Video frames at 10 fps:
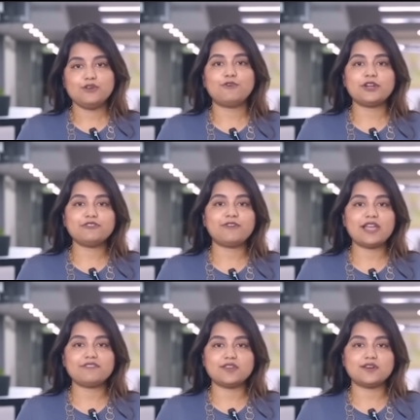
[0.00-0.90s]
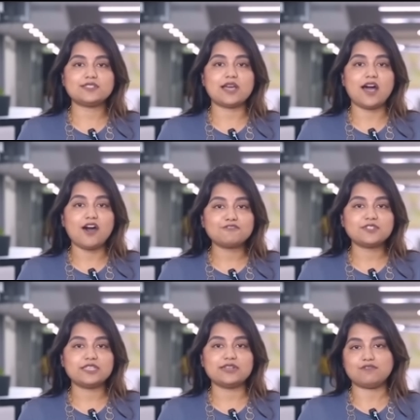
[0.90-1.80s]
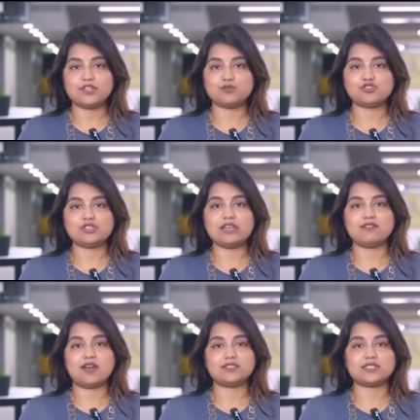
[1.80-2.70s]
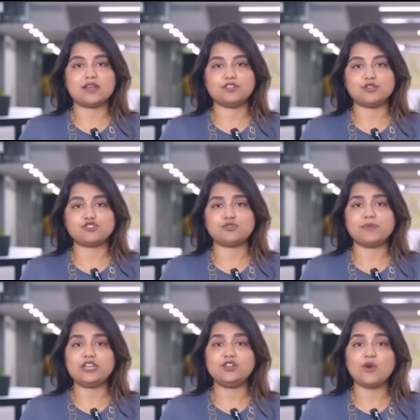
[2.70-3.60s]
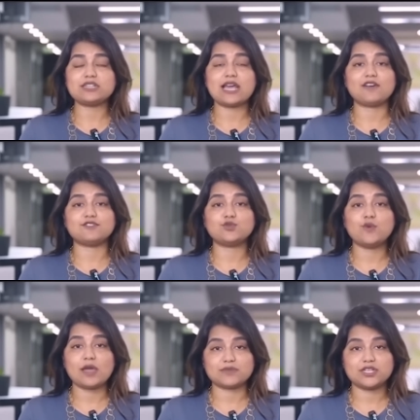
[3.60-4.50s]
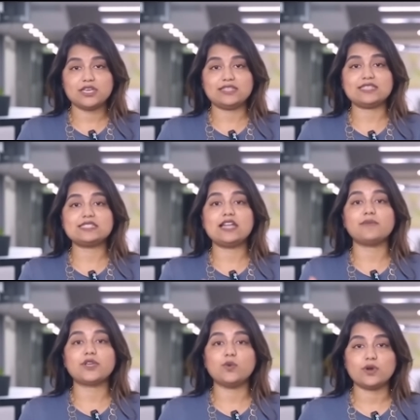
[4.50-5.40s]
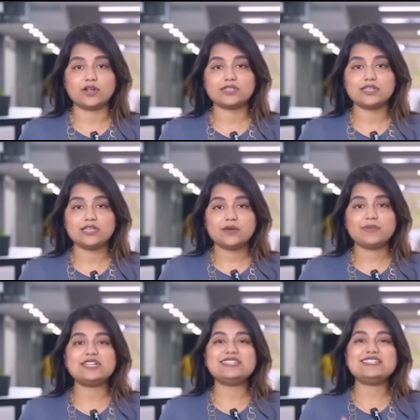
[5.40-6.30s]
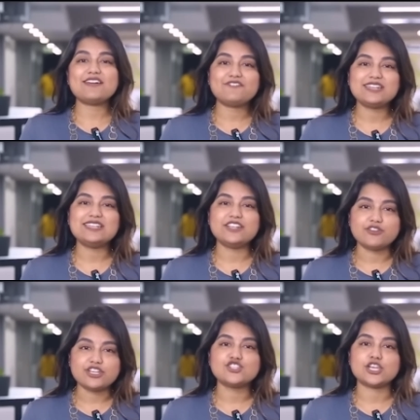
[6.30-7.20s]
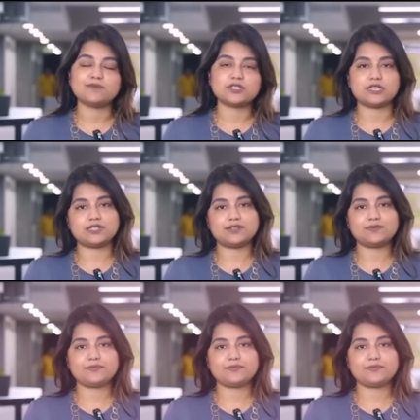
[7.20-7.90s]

45 years after the revolution, Iran's revolution may not have swept the Islamic world, but it definitely reshaped it.